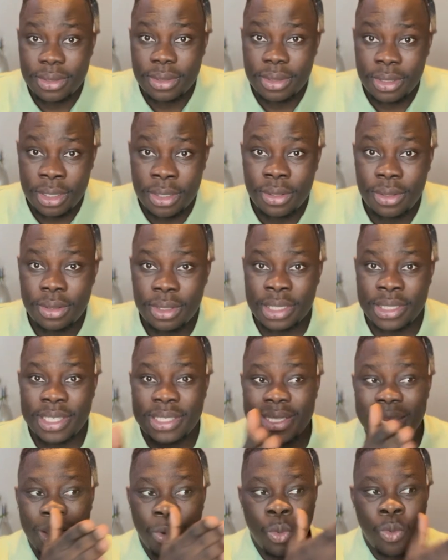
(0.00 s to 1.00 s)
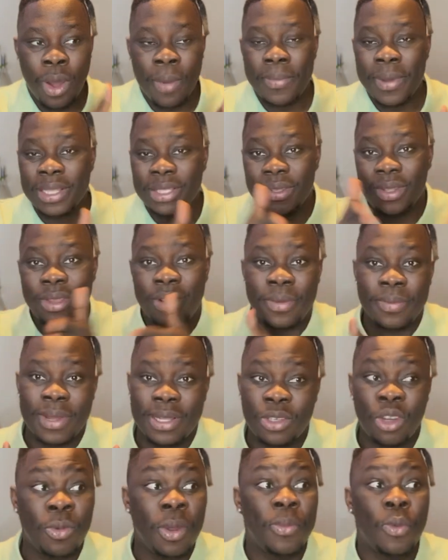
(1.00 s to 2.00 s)
You know, it's just like 1 month to 3 months,
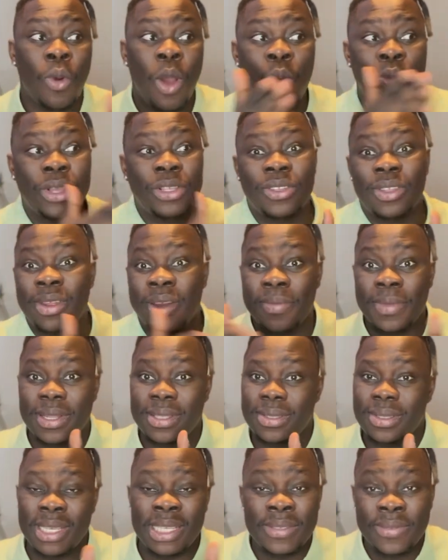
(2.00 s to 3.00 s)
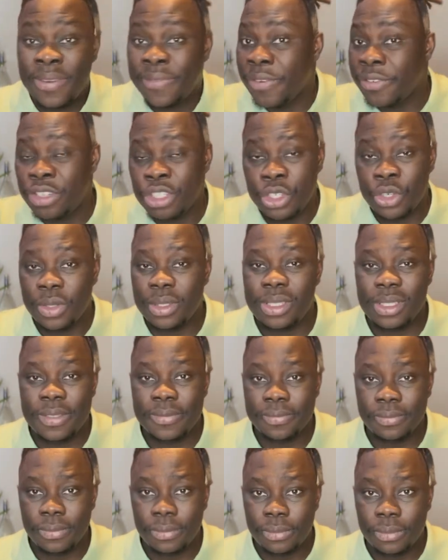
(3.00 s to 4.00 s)
or maybe 1 week to 3 months. It's very, very short.
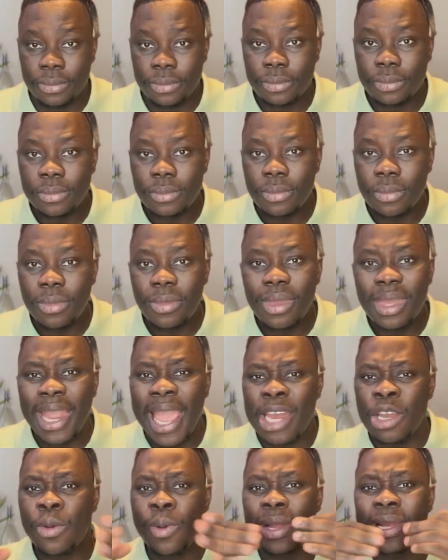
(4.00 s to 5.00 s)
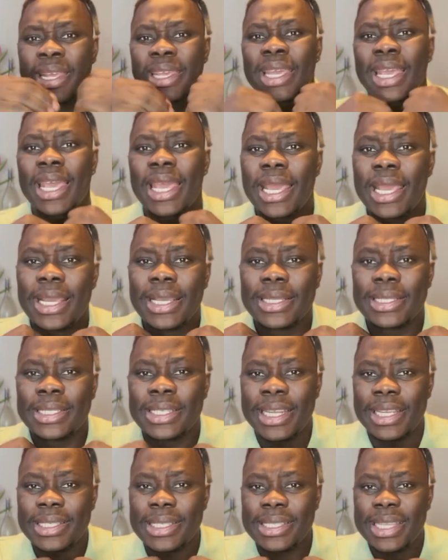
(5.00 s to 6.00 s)
And normally
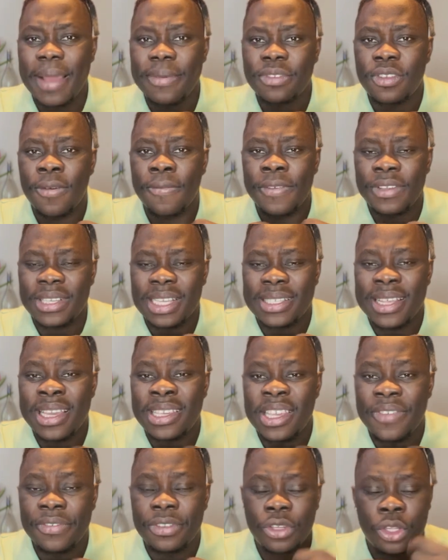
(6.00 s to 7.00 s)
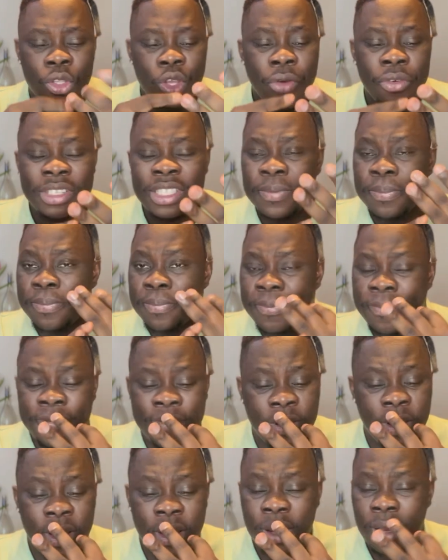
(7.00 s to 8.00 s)
these types of visas are given to tourists,
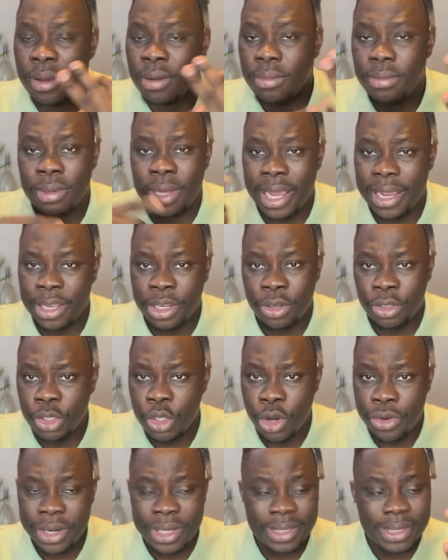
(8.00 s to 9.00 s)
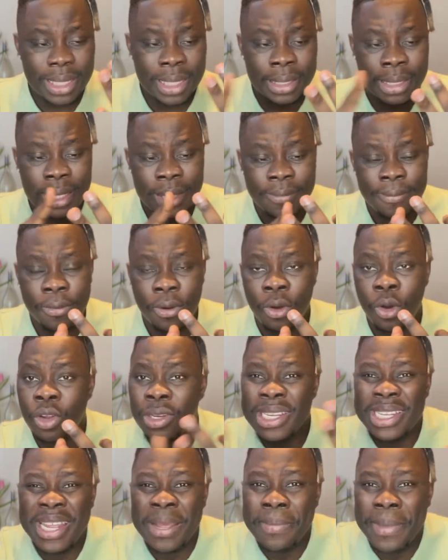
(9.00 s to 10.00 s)
like, you know, tourists, and then for
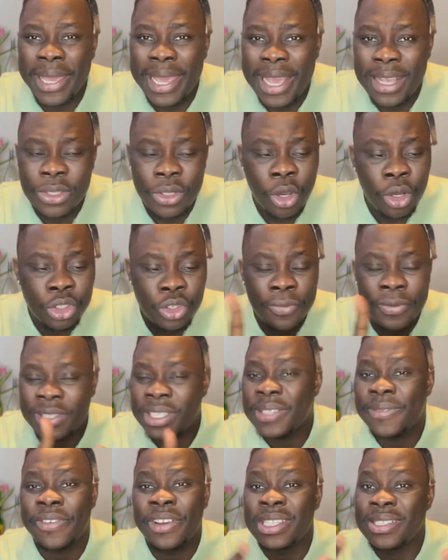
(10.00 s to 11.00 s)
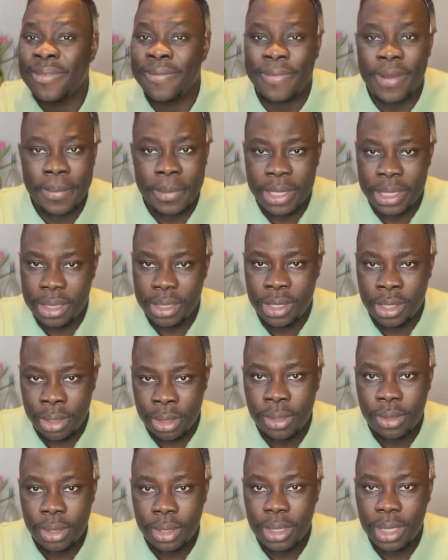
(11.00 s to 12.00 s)
holiday makers, or to visit friends and family, you know.